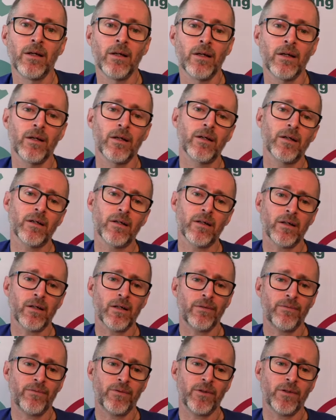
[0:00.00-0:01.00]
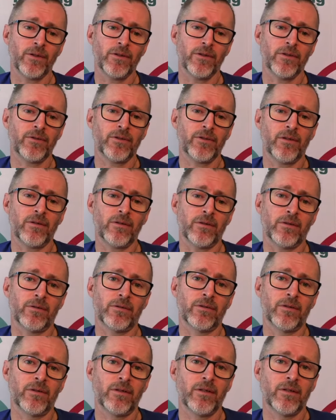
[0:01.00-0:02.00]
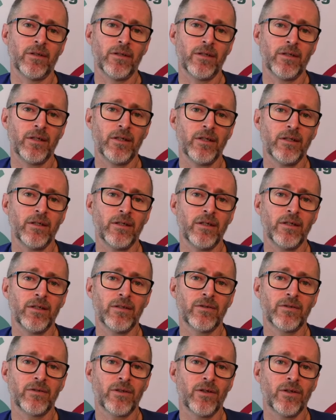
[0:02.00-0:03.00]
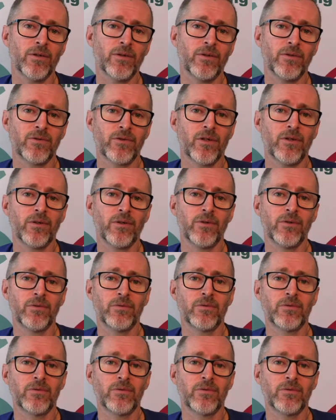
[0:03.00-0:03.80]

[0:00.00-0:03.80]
I feel you, Cheryl. It is so, so